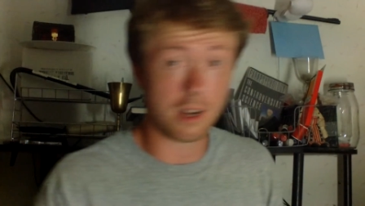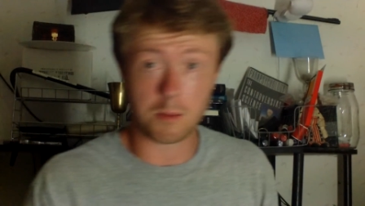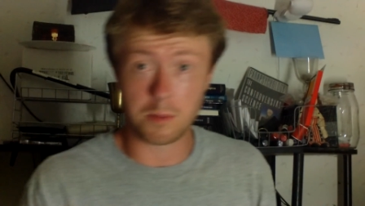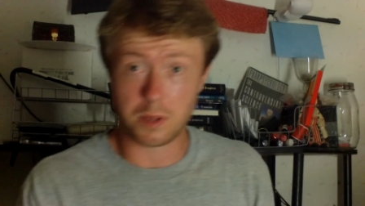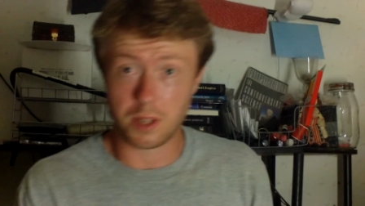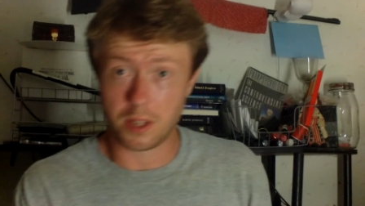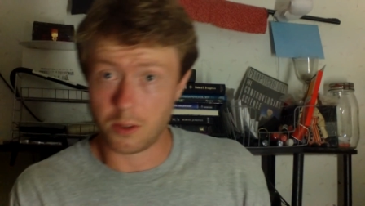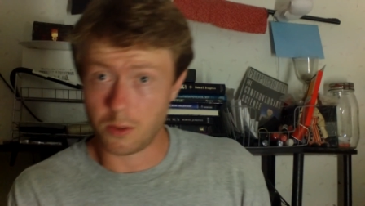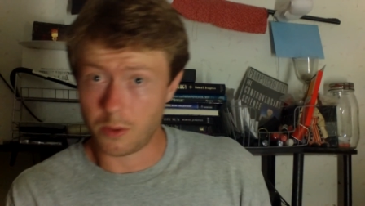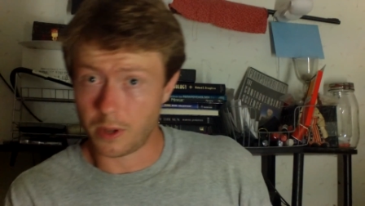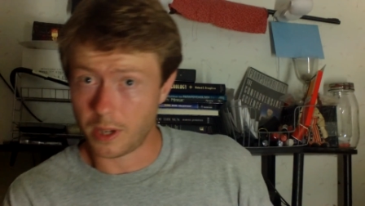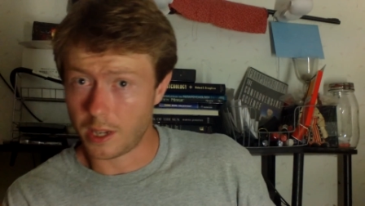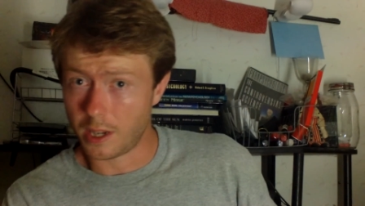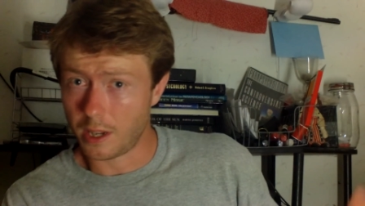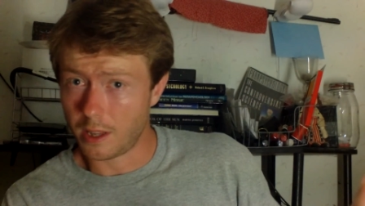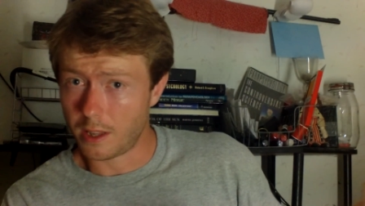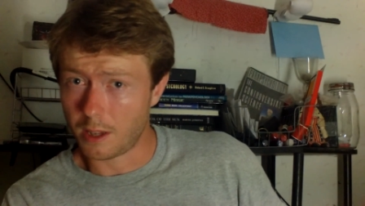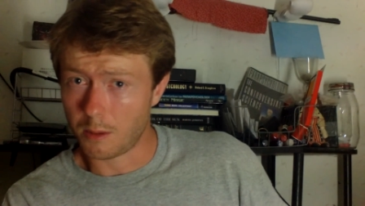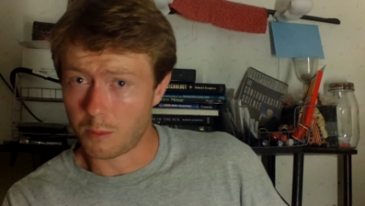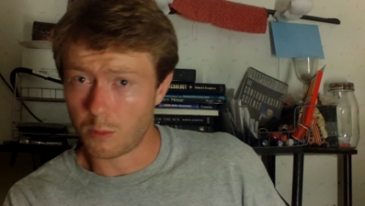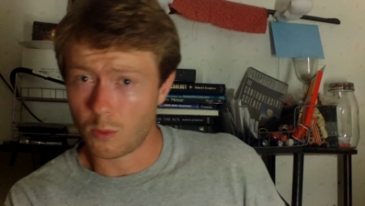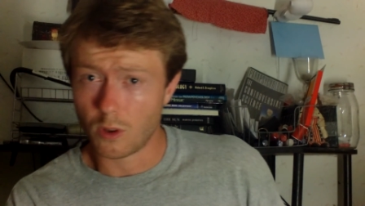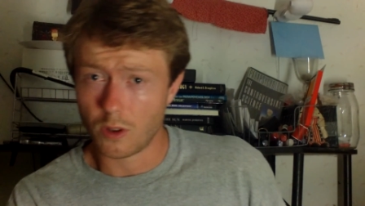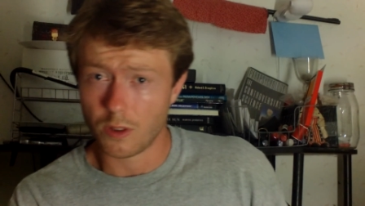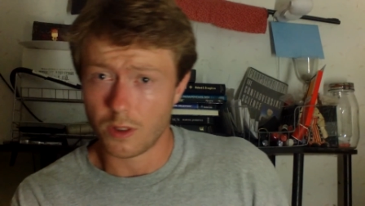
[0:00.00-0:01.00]
that I'll be doing
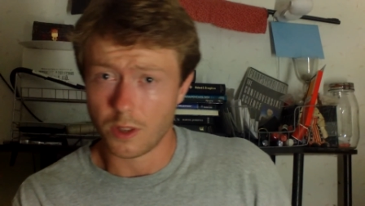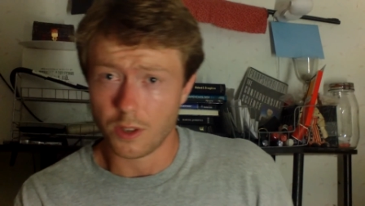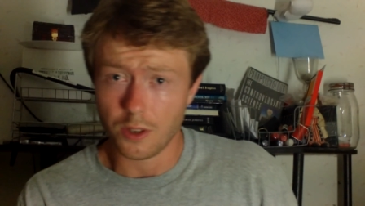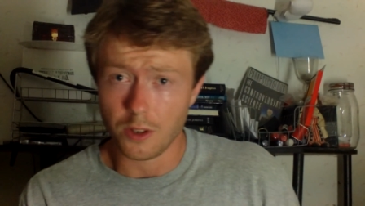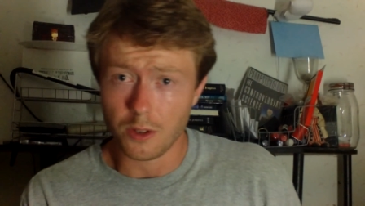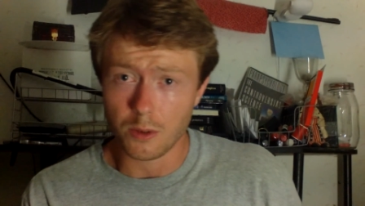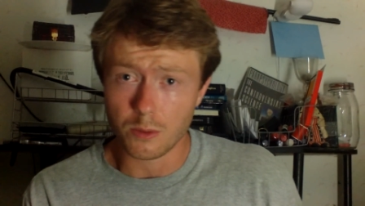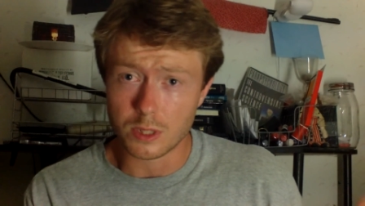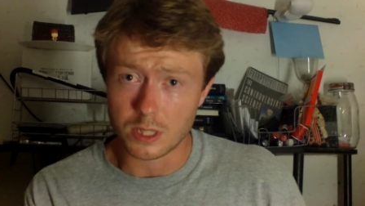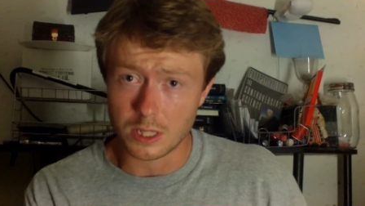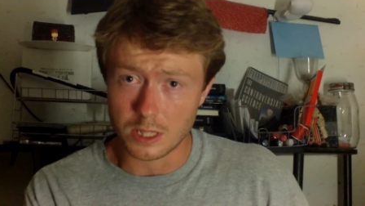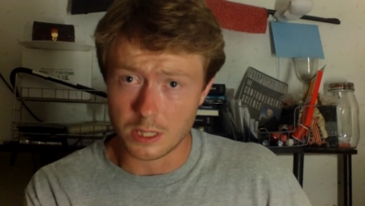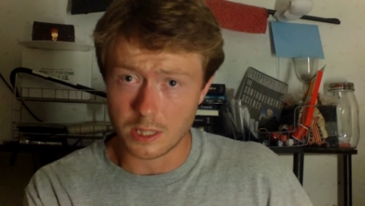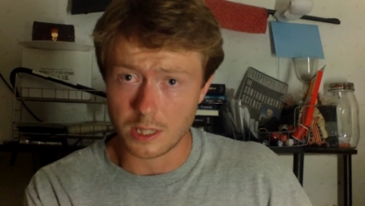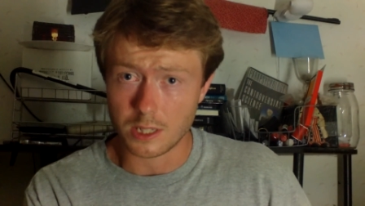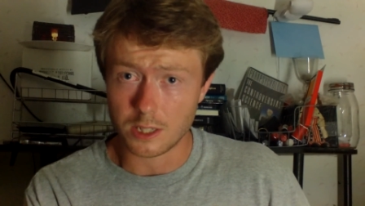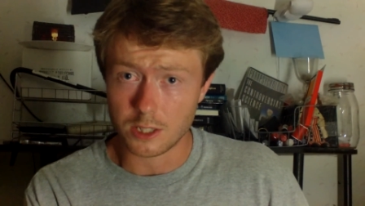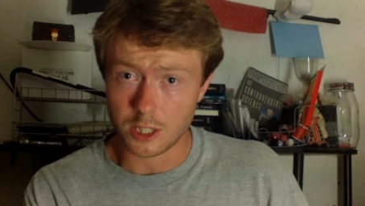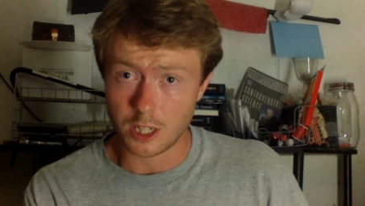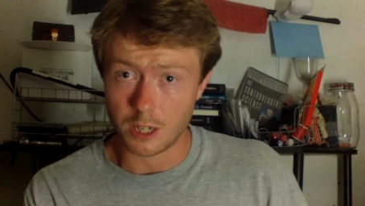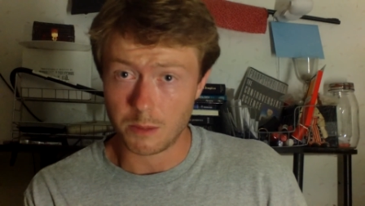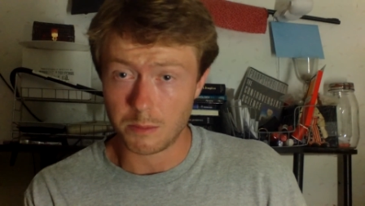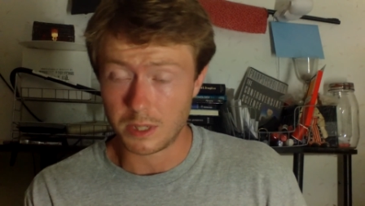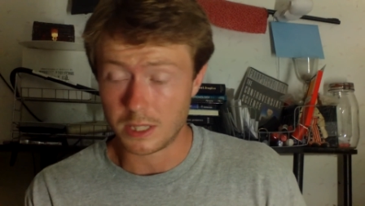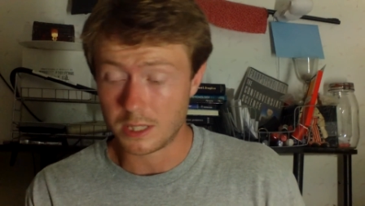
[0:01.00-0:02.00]
anything more than using the
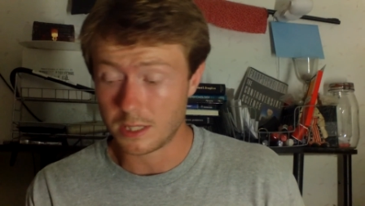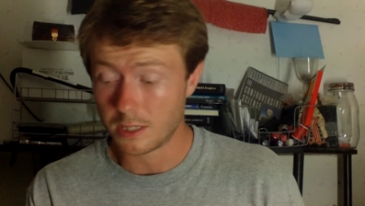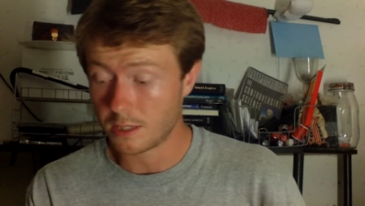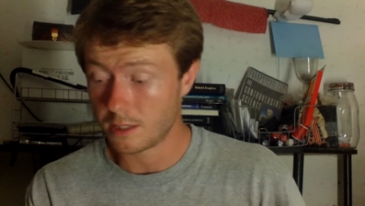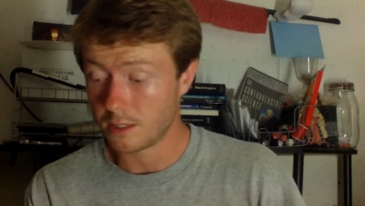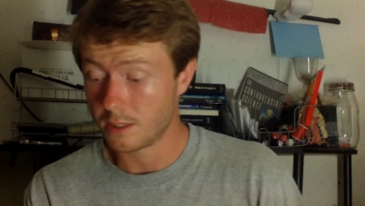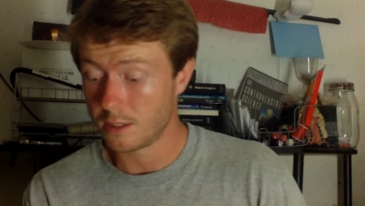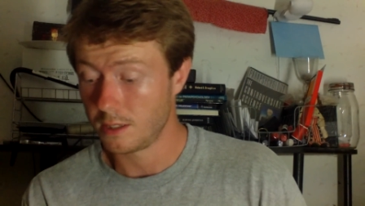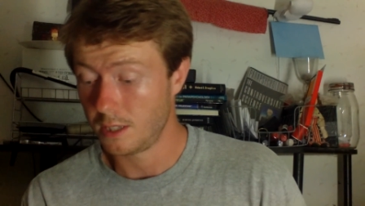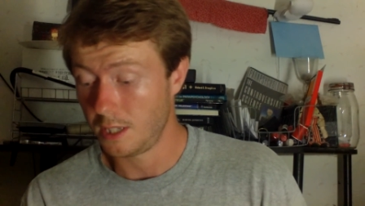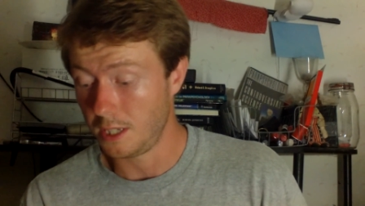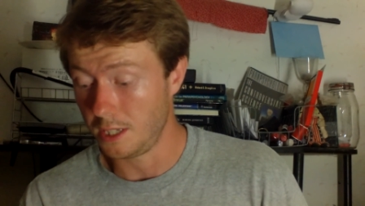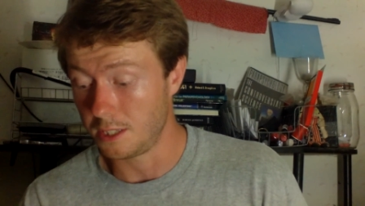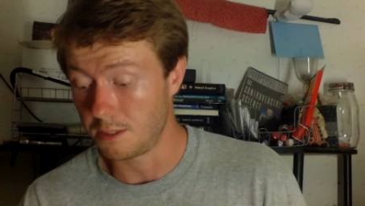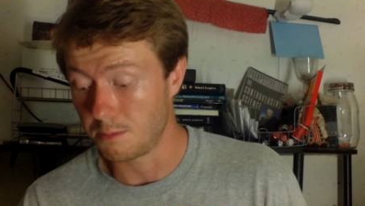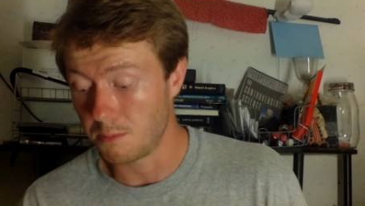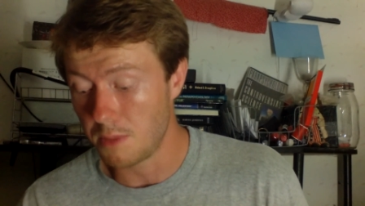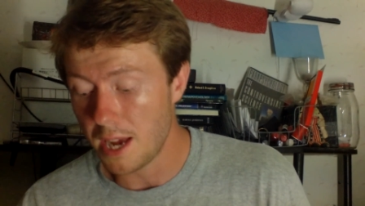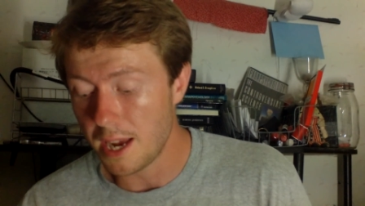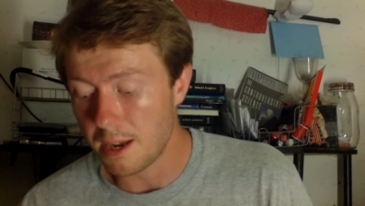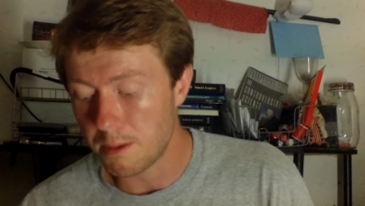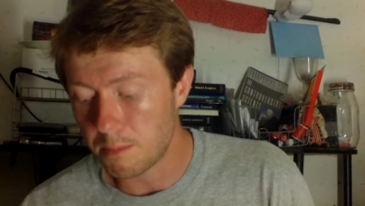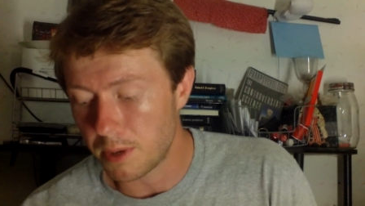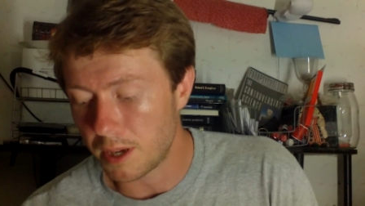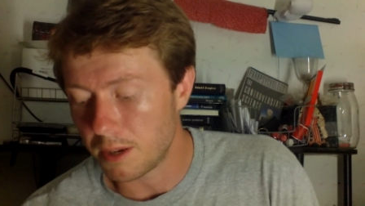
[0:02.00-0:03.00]
enchantments he's
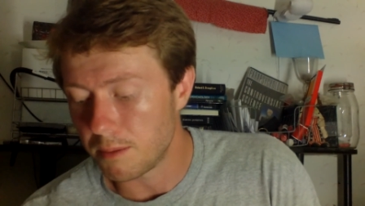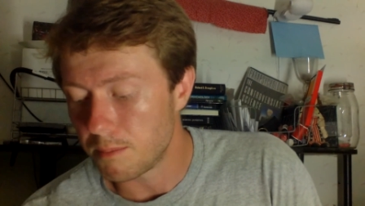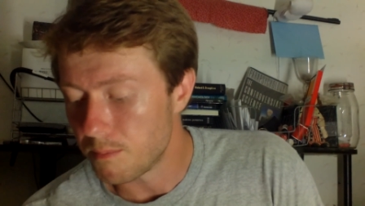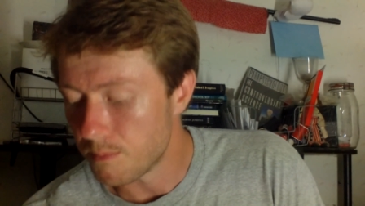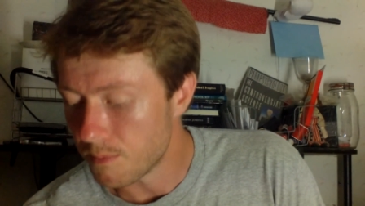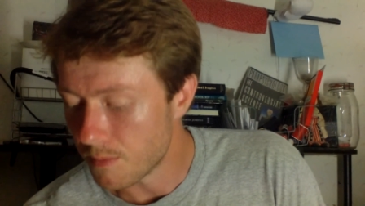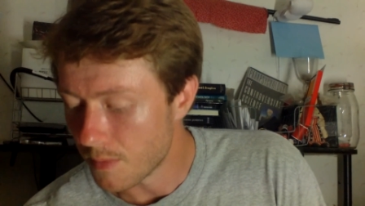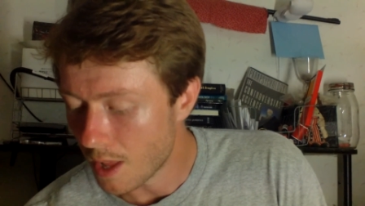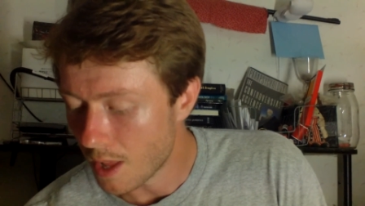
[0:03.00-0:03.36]
made, but